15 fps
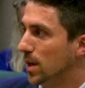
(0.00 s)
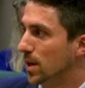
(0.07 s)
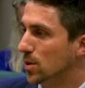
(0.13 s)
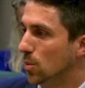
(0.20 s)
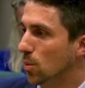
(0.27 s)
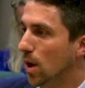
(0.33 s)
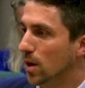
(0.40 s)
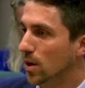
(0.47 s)
to
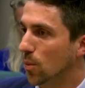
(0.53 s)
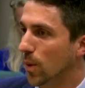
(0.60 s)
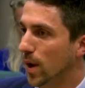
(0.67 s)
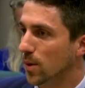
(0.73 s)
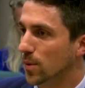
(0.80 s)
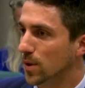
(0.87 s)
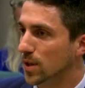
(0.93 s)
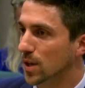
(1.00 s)
walk
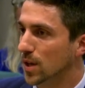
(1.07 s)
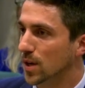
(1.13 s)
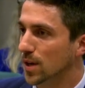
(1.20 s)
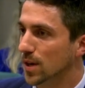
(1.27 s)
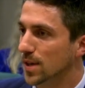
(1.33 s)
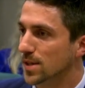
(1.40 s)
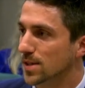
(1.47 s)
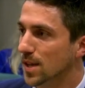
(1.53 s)
away with here,
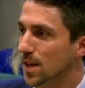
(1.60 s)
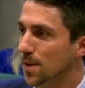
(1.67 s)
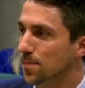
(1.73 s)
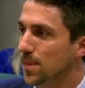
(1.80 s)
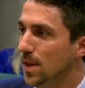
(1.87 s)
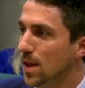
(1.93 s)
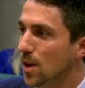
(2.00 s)
is that